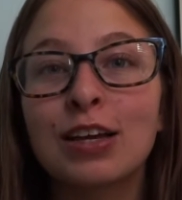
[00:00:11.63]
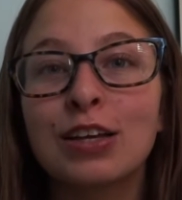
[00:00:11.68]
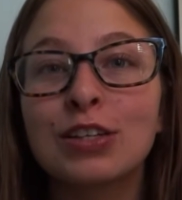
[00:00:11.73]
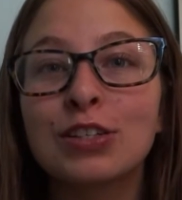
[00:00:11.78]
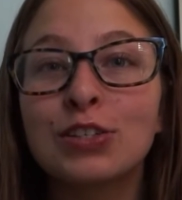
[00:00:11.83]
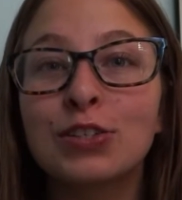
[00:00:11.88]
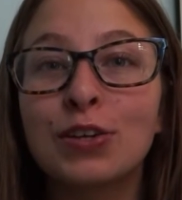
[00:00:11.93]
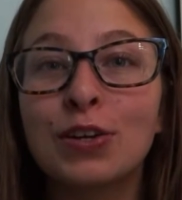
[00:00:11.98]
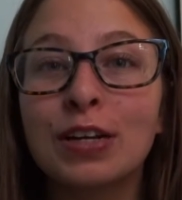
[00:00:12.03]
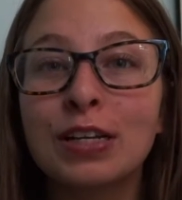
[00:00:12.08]

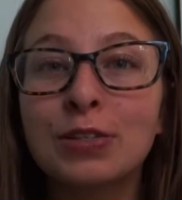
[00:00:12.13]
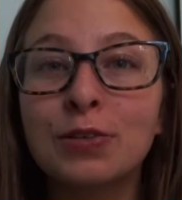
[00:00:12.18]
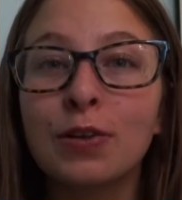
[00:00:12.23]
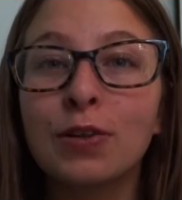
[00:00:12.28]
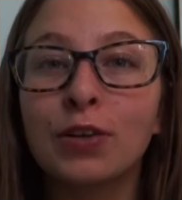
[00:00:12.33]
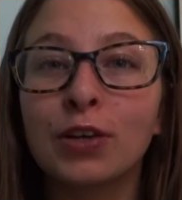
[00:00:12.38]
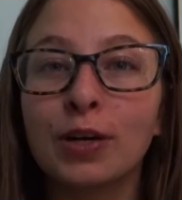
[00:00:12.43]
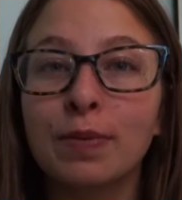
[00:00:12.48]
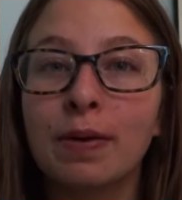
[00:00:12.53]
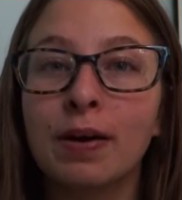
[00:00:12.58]
Students
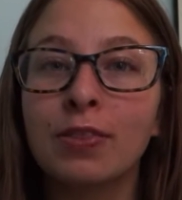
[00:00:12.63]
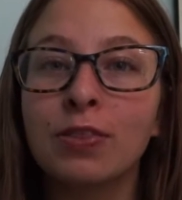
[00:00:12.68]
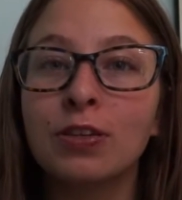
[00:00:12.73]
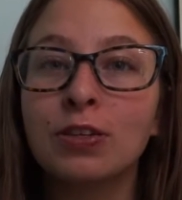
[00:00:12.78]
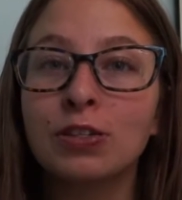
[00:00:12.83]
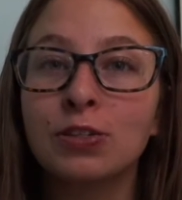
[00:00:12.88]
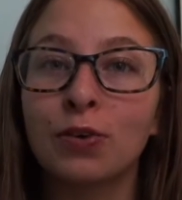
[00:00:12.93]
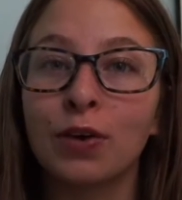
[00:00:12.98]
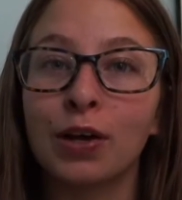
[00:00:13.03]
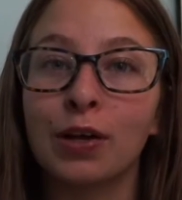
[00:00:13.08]
will learn about the
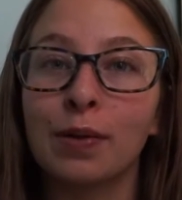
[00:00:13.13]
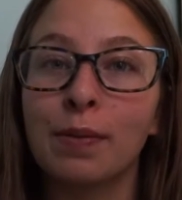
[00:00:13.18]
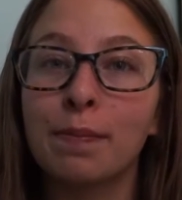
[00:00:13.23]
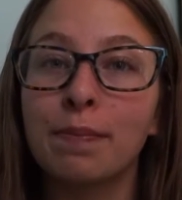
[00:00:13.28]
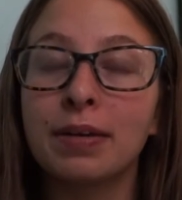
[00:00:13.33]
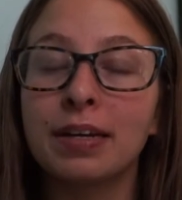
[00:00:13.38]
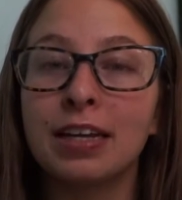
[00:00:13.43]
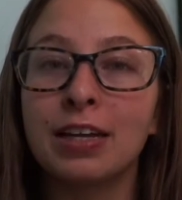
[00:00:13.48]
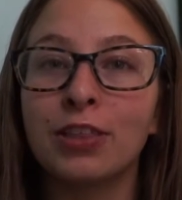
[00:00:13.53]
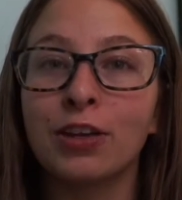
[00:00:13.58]
soil
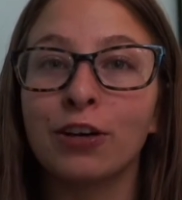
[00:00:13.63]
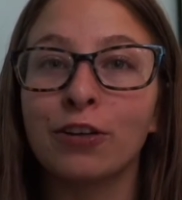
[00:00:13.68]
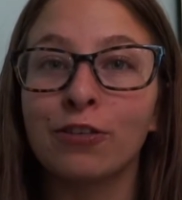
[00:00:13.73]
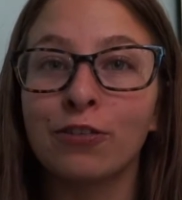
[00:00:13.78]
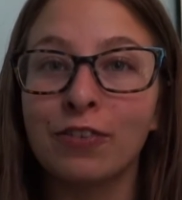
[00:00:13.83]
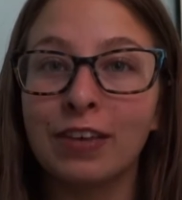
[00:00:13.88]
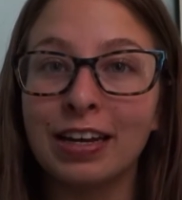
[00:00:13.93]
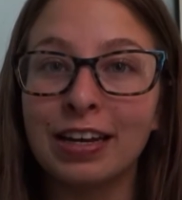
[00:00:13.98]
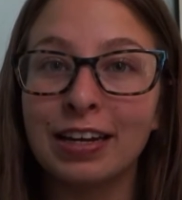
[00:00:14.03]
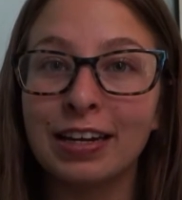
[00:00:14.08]
beneath our
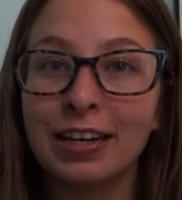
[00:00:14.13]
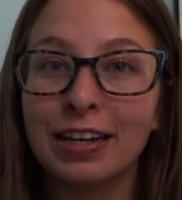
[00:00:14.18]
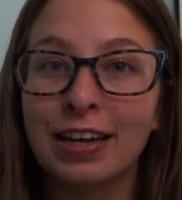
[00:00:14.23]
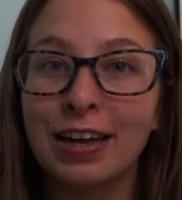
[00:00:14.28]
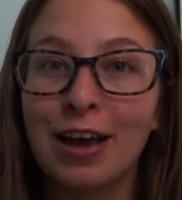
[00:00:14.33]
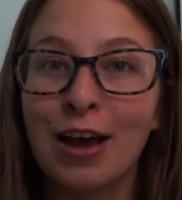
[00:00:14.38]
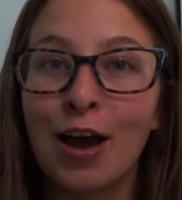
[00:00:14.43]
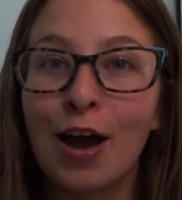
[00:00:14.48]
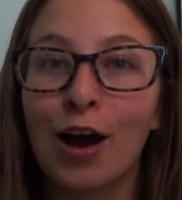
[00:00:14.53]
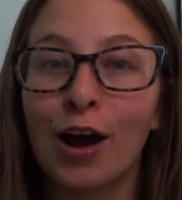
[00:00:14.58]
feet,
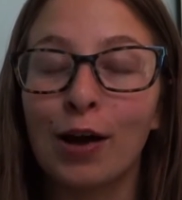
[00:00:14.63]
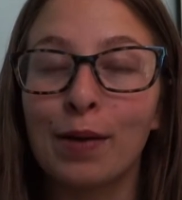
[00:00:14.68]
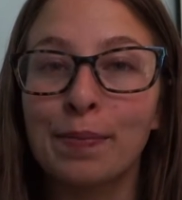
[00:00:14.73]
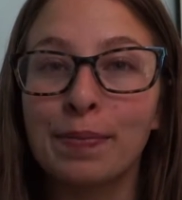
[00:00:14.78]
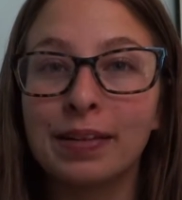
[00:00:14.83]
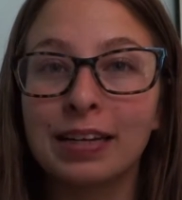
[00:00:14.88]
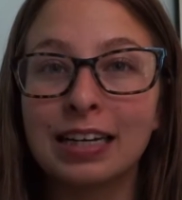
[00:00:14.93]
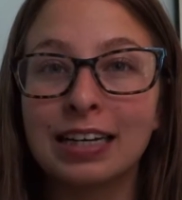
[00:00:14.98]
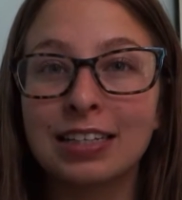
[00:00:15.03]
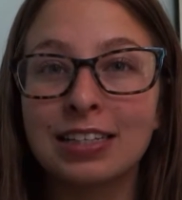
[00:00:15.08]
our
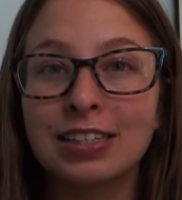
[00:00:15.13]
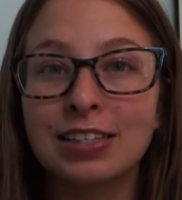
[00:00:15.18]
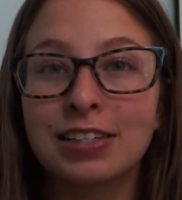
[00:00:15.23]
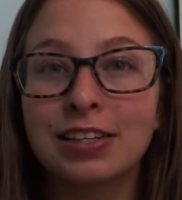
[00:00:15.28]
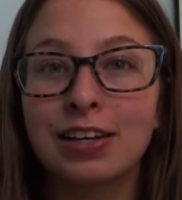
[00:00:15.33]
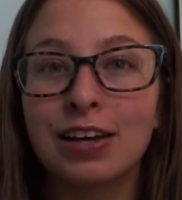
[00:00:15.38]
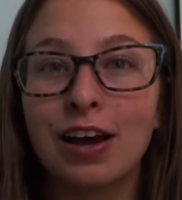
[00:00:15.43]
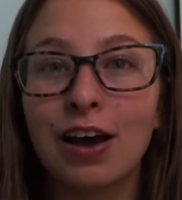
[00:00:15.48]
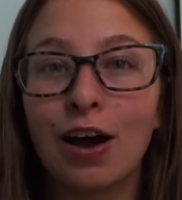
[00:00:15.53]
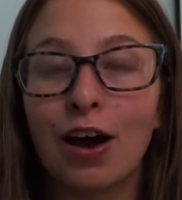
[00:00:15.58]
plants,
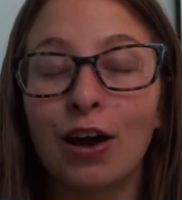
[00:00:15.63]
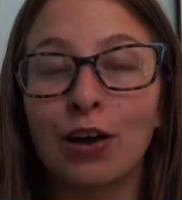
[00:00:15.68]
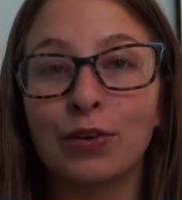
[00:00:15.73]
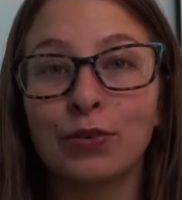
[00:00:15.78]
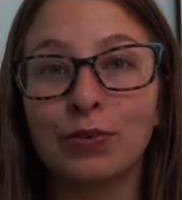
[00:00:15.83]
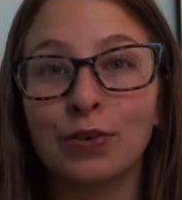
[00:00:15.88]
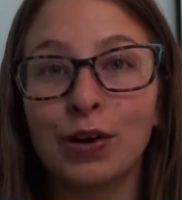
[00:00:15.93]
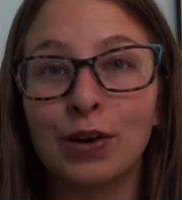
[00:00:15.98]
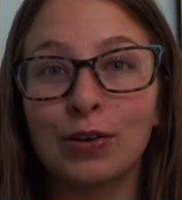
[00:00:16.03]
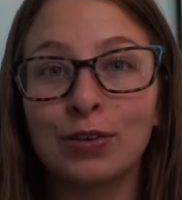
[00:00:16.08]

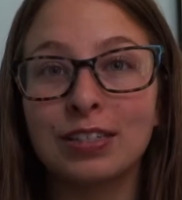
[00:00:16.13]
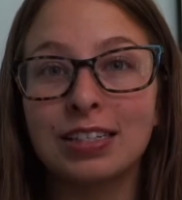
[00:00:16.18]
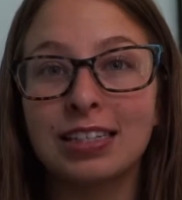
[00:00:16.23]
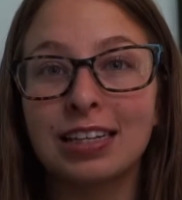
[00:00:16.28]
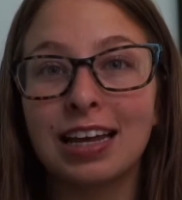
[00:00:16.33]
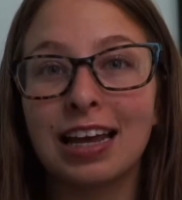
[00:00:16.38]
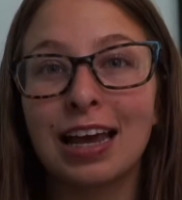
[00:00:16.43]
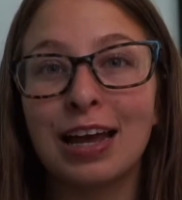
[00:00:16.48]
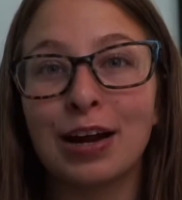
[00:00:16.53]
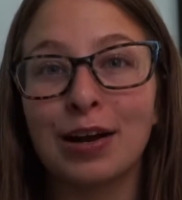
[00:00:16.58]
our roads,
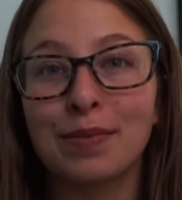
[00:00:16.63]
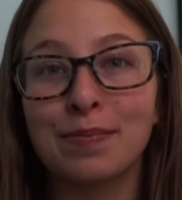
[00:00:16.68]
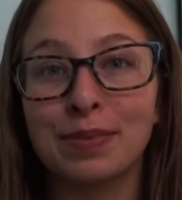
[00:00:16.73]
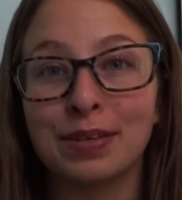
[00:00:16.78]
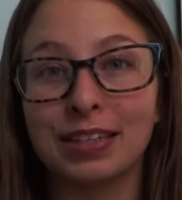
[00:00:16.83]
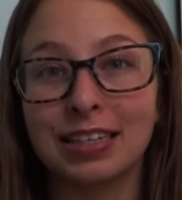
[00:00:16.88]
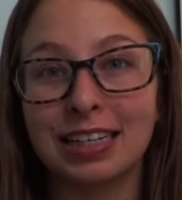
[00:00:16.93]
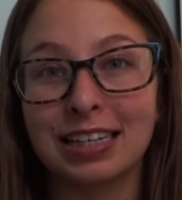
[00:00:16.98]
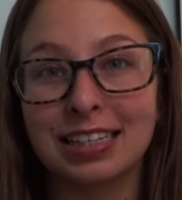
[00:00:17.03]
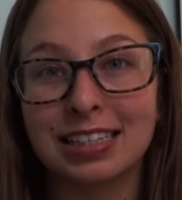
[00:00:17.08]
and our
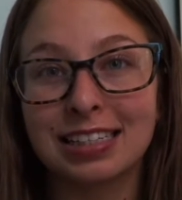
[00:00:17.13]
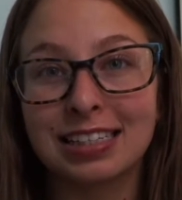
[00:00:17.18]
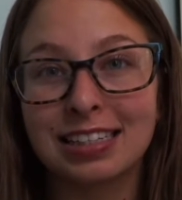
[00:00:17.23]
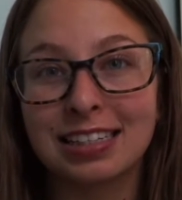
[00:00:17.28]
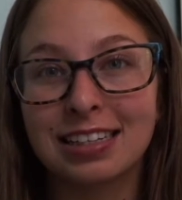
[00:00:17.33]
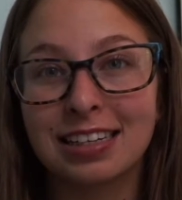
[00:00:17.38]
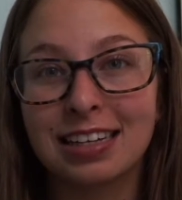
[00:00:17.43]
buildings.